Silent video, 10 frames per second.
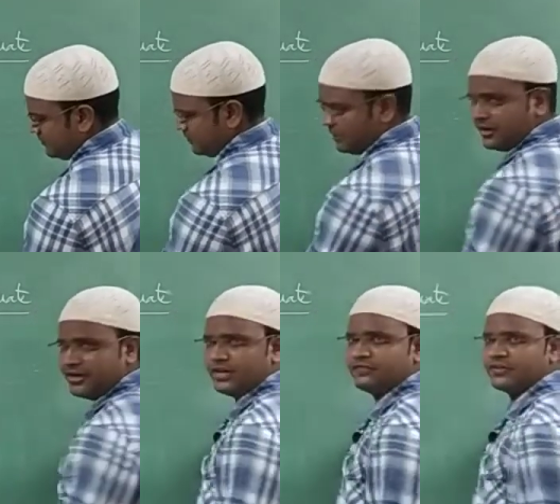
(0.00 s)

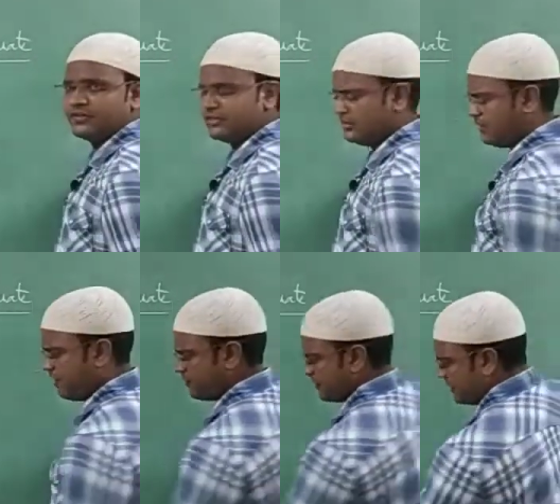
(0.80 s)
critical frequency.
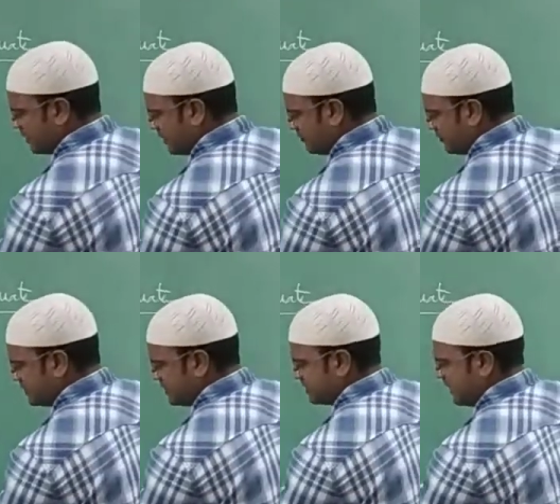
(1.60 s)
After the critical
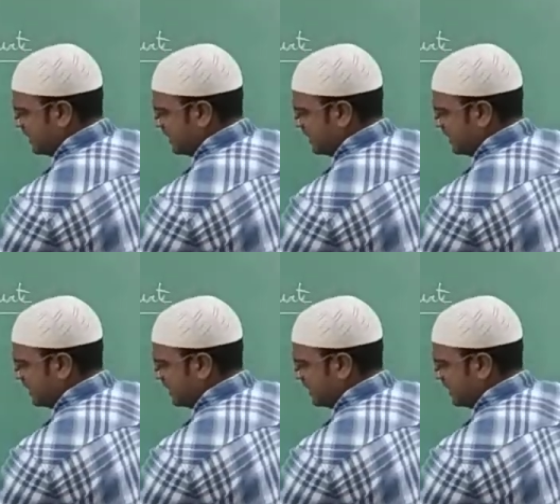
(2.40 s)
frequency, start